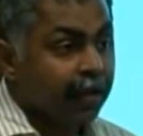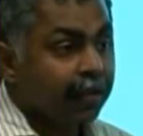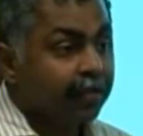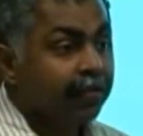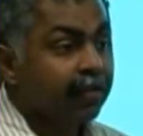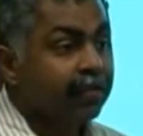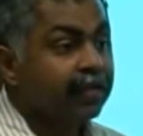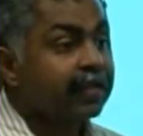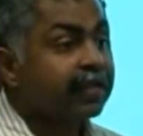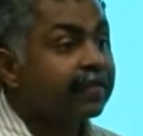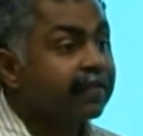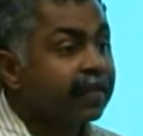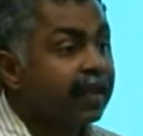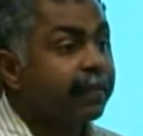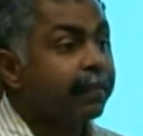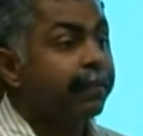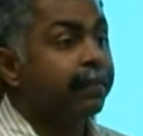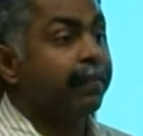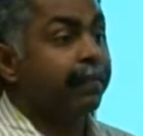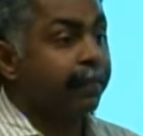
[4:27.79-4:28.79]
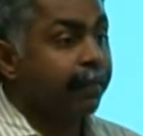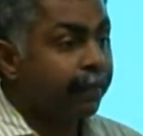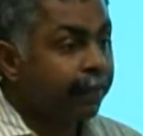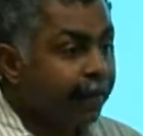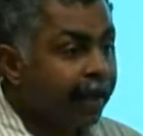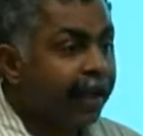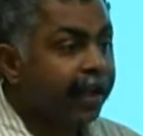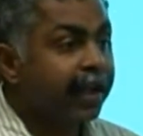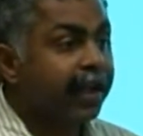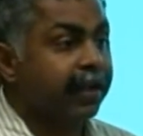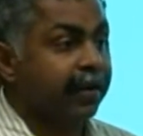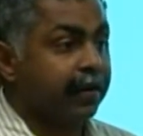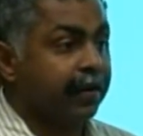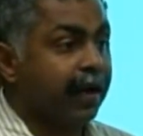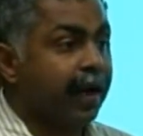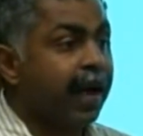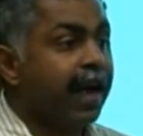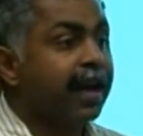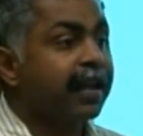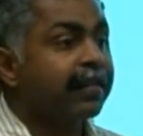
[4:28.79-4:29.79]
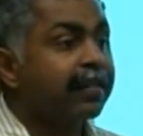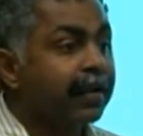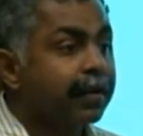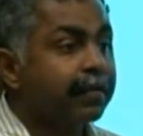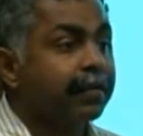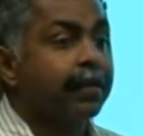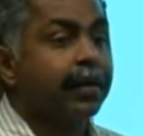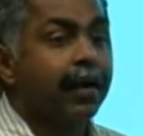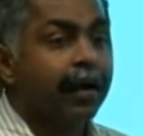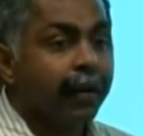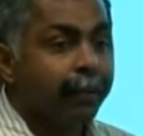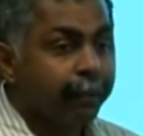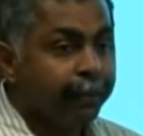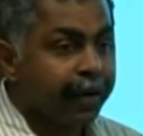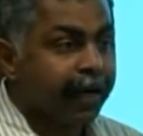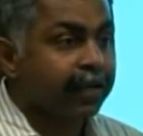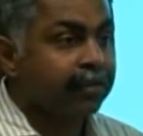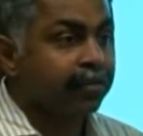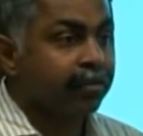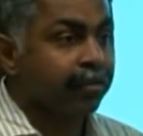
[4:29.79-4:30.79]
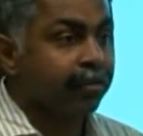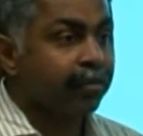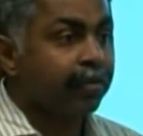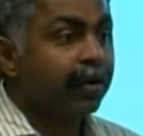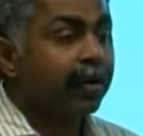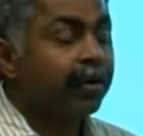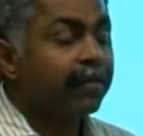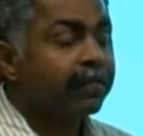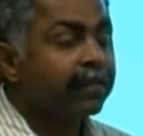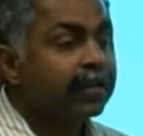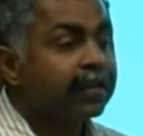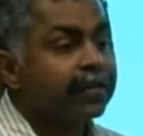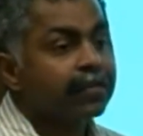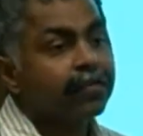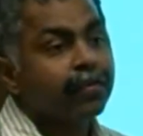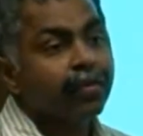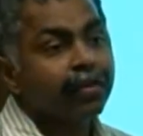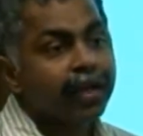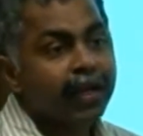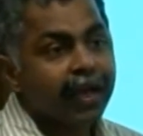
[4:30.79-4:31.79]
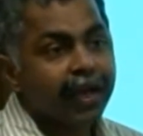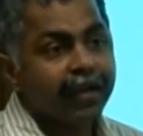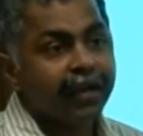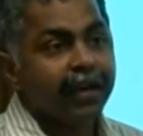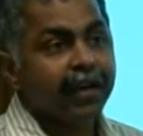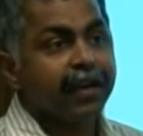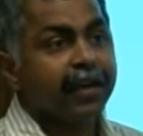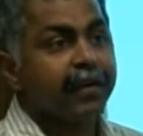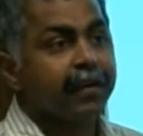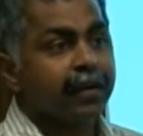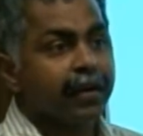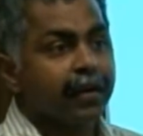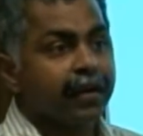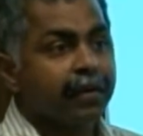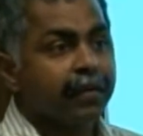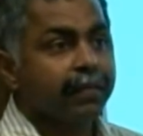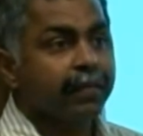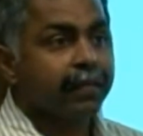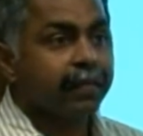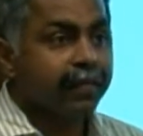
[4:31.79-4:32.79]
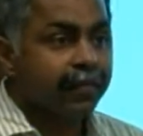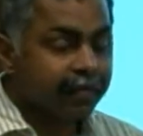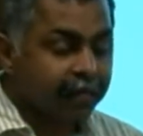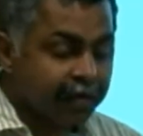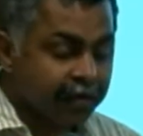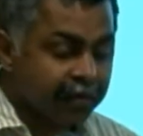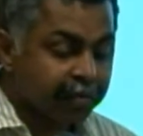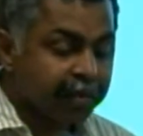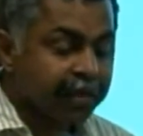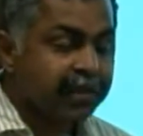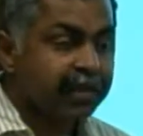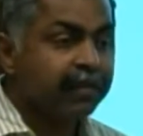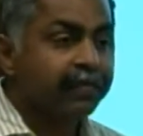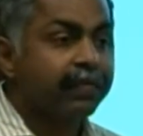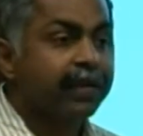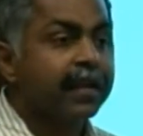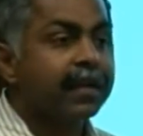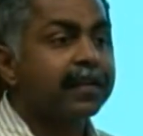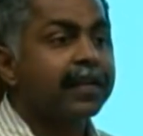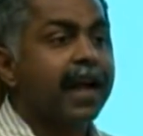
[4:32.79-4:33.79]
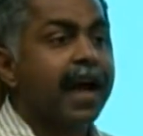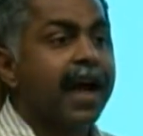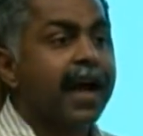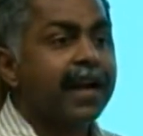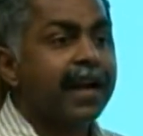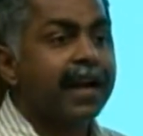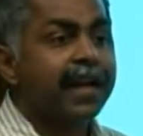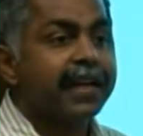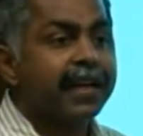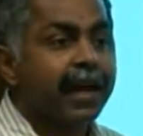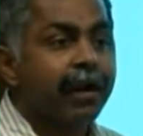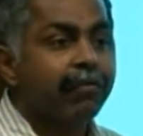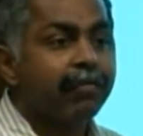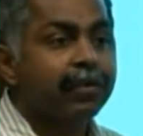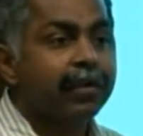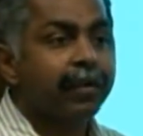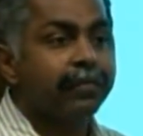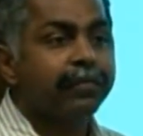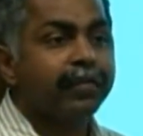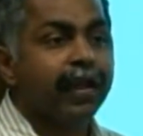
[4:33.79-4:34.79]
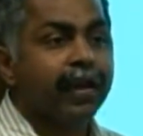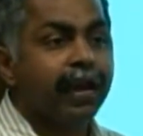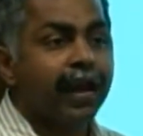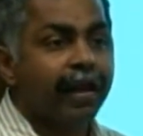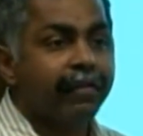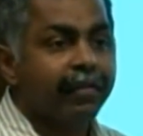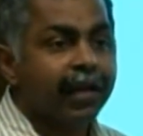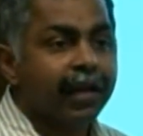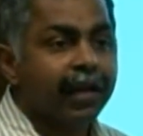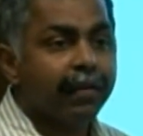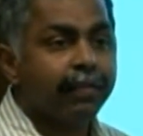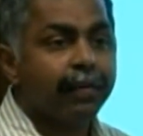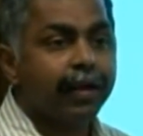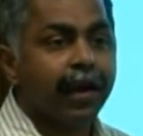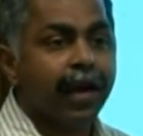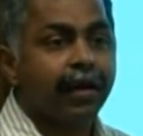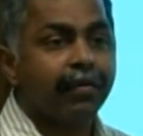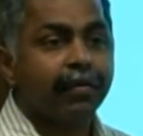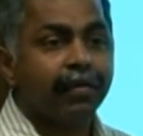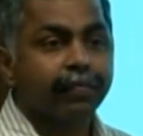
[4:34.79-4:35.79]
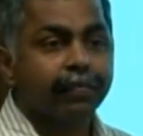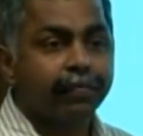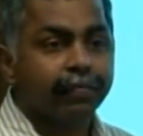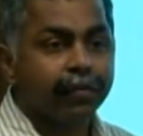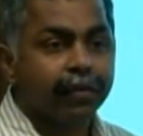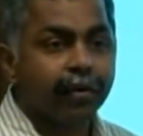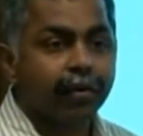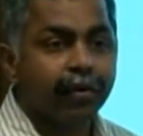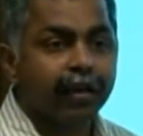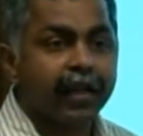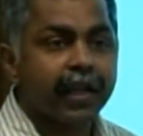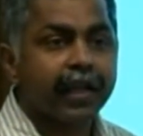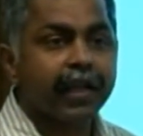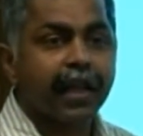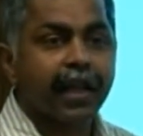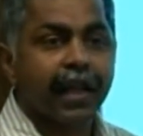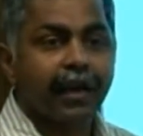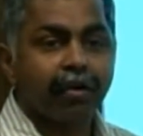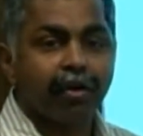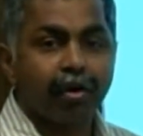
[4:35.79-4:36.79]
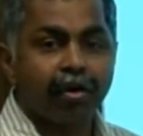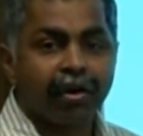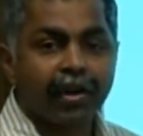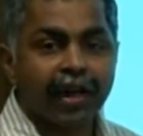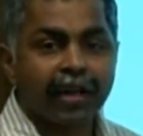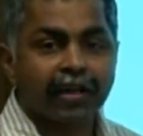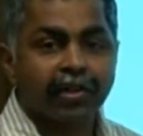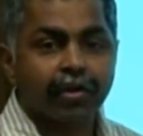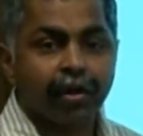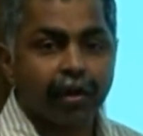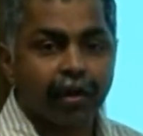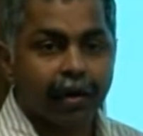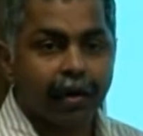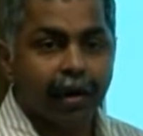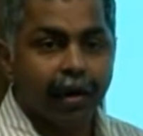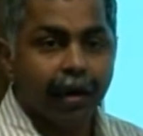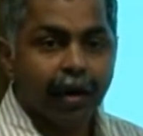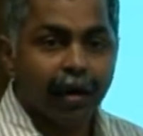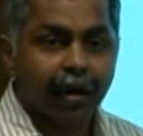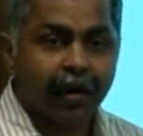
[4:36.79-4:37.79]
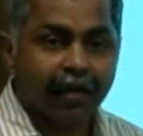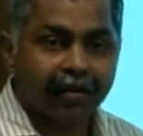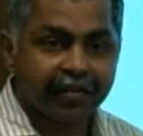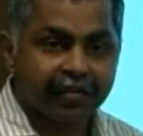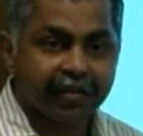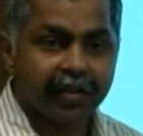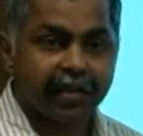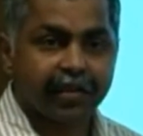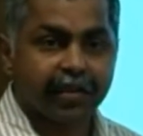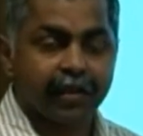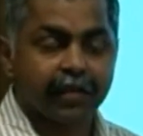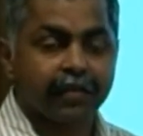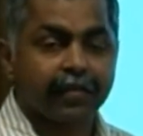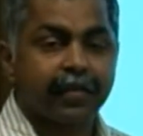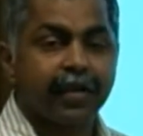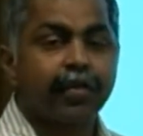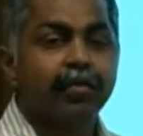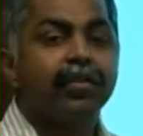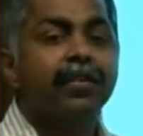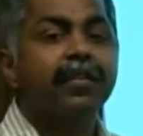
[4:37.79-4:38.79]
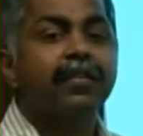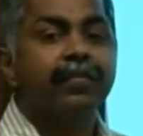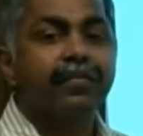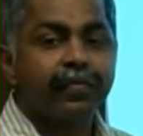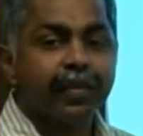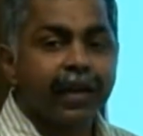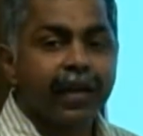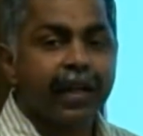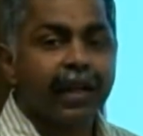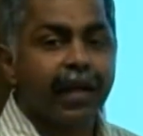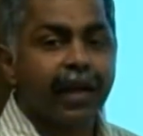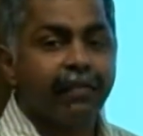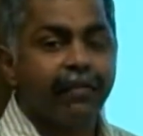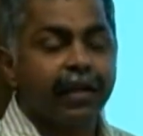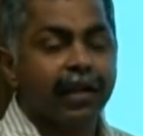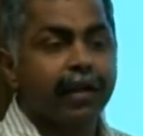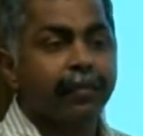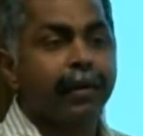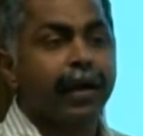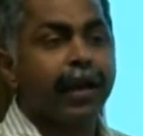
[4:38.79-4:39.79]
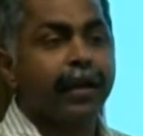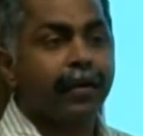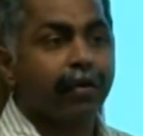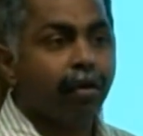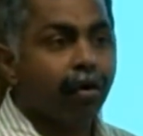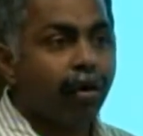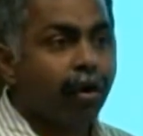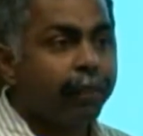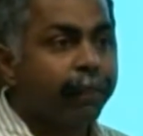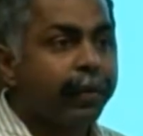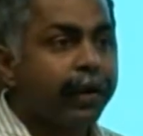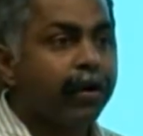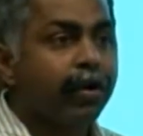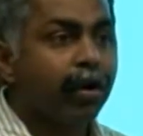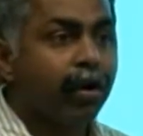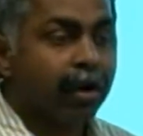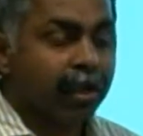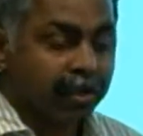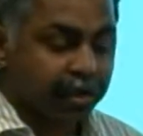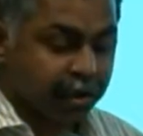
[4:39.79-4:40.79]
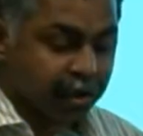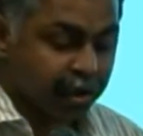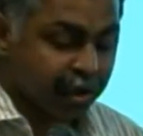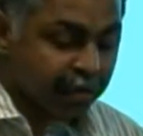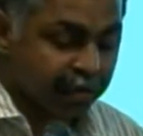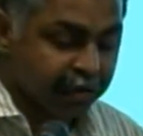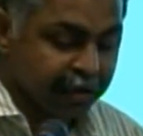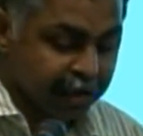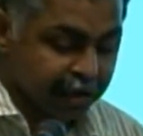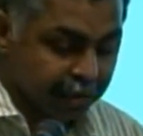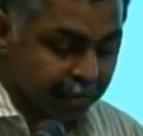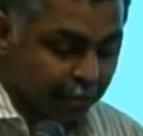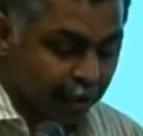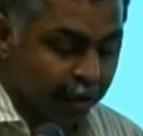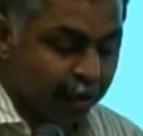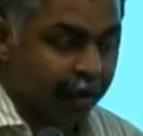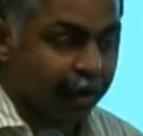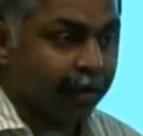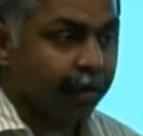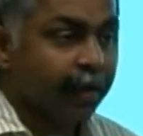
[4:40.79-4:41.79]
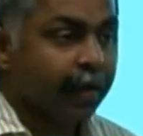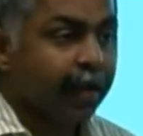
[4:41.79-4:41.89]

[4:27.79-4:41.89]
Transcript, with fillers: So this is a, again another breakthrough which is looking at a uh, situation where the R&D outcomes are available out of you know legal and contractual uh, restrictions and it's freely available an open knowledge innovation model